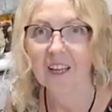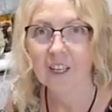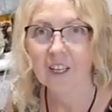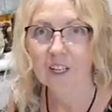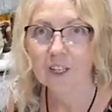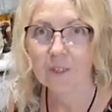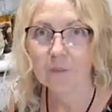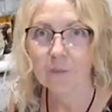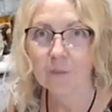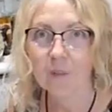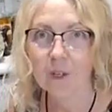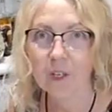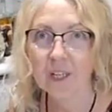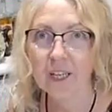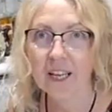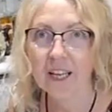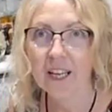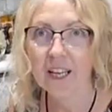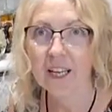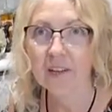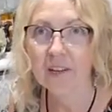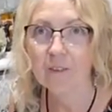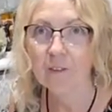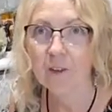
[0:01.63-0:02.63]
Good
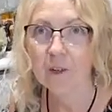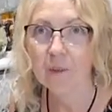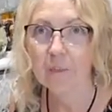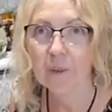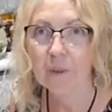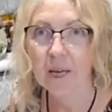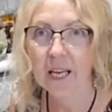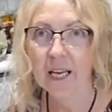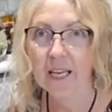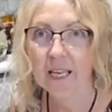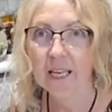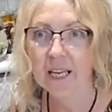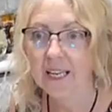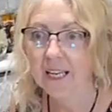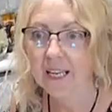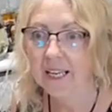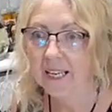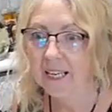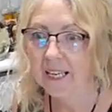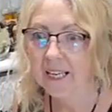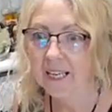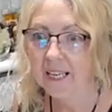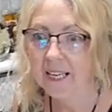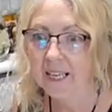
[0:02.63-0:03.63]
morning,
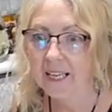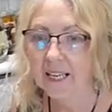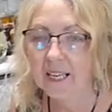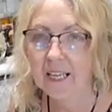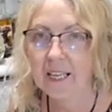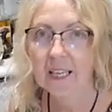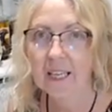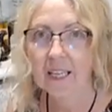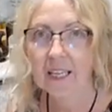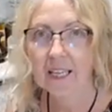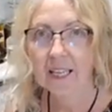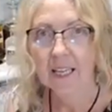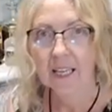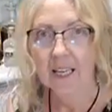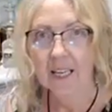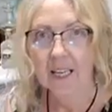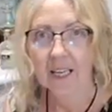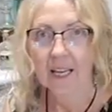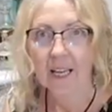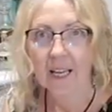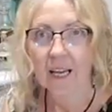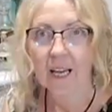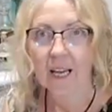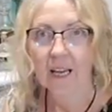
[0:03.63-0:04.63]
everybody.
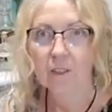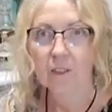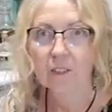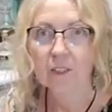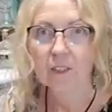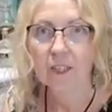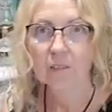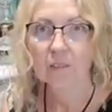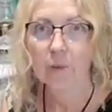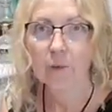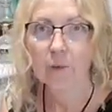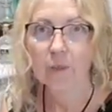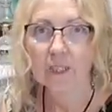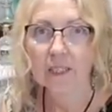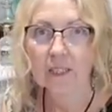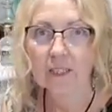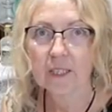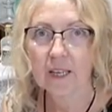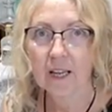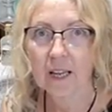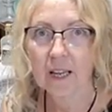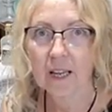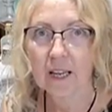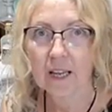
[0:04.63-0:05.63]
How's everyone
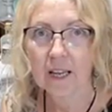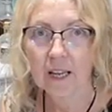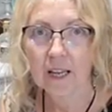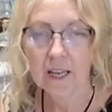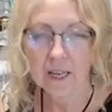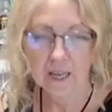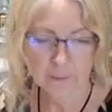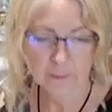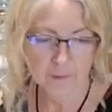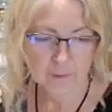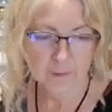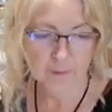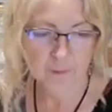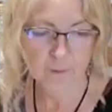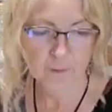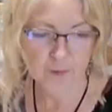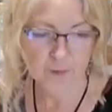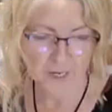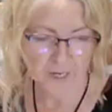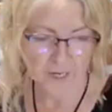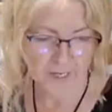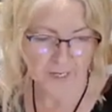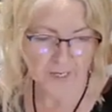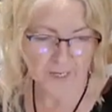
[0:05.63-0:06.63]
today? Happy
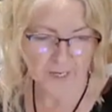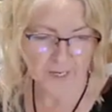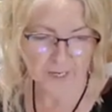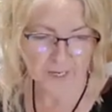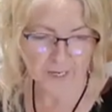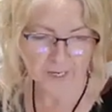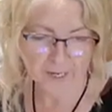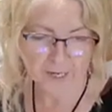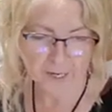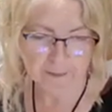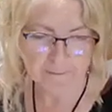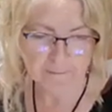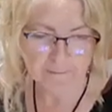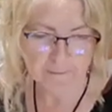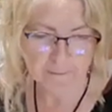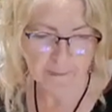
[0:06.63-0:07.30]
Friday.